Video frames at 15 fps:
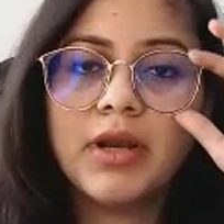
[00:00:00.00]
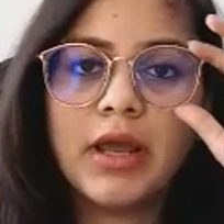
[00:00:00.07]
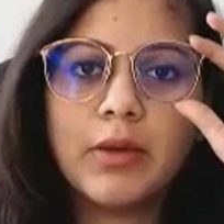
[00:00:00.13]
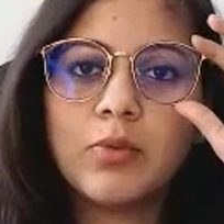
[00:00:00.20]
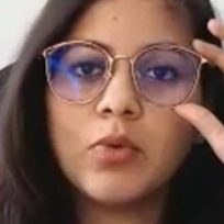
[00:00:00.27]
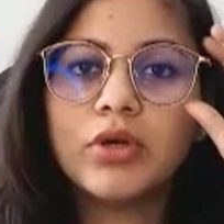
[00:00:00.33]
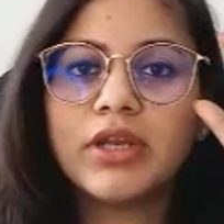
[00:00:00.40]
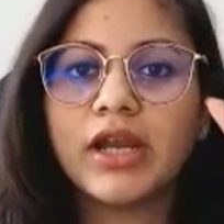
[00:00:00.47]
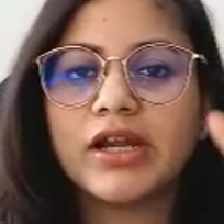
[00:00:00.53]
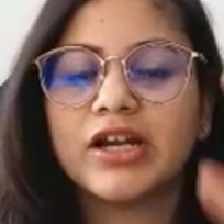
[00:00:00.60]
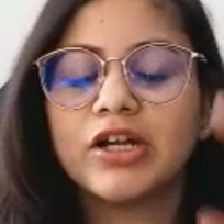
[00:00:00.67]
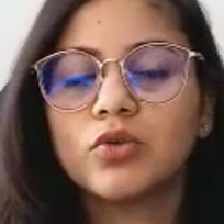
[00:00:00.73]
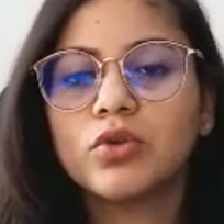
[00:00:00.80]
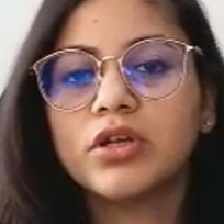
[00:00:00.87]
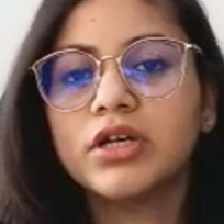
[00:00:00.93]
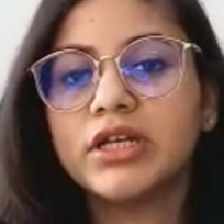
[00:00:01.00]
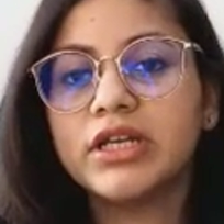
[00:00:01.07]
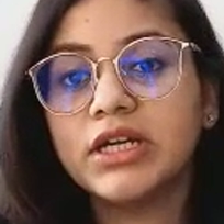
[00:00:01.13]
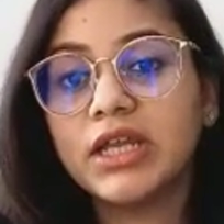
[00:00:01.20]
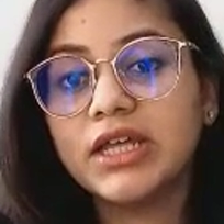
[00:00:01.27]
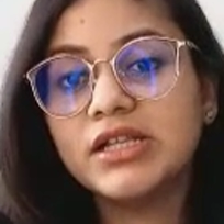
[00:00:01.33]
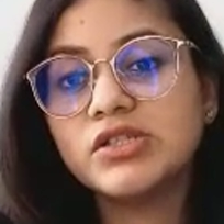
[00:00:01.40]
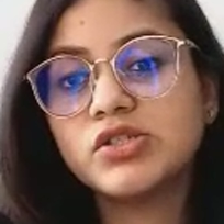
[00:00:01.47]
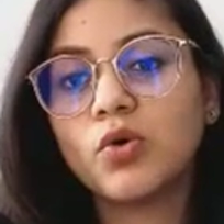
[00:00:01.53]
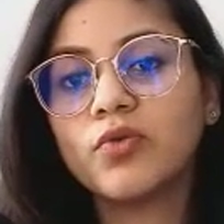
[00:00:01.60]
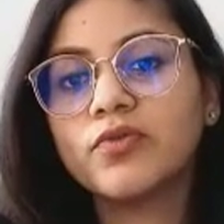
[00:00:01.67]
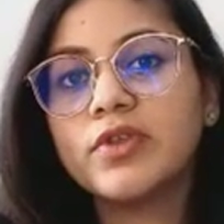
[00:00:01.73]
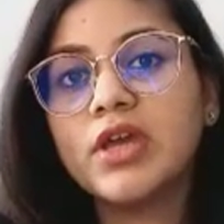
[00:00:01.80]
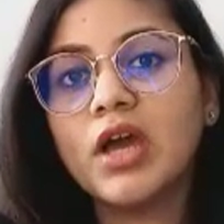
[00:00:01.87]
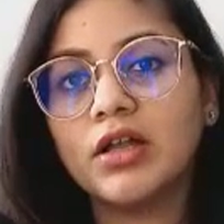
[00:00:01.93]
I won't get into the details
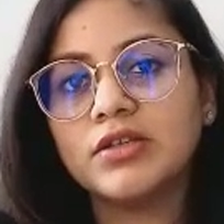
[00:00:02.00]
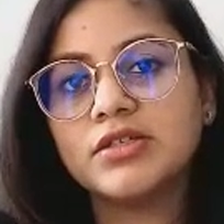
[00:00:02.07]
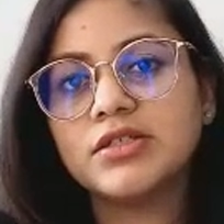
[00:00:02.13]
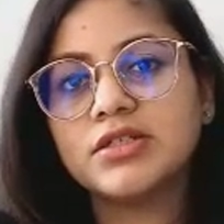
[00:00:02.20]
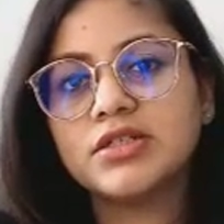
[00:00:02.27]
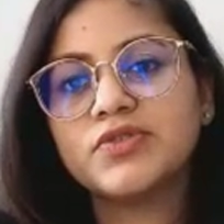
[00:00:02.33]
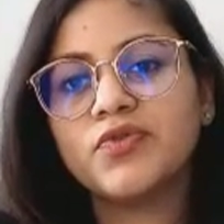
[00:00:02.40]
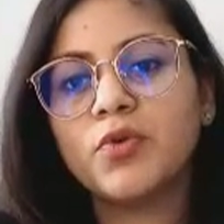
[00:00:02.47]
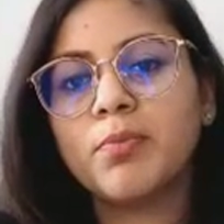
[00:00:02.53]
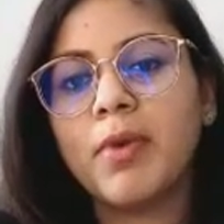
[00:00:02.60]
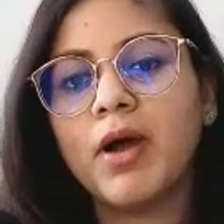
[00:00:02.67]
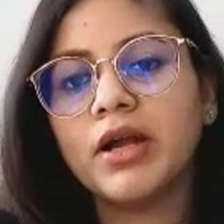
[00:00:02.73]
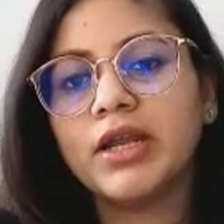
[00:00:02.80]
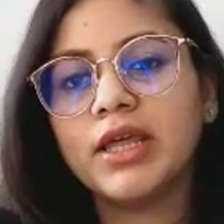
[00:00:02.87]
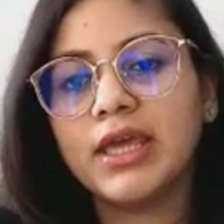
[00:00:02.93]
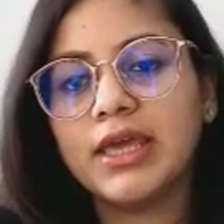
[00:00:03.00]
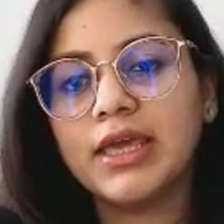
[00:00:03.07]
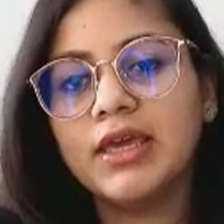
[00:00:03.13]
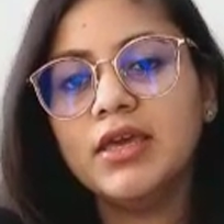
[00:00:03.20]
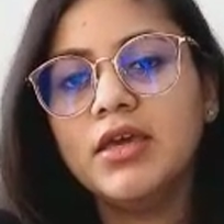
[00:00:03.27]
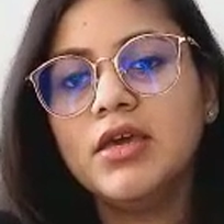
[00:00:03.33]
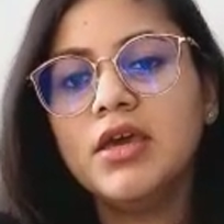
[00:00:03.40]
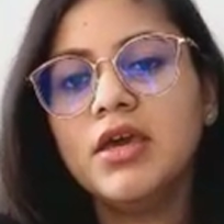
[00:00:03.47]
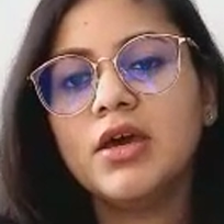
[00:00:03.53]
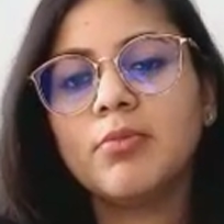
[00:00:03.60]
of the answers for part A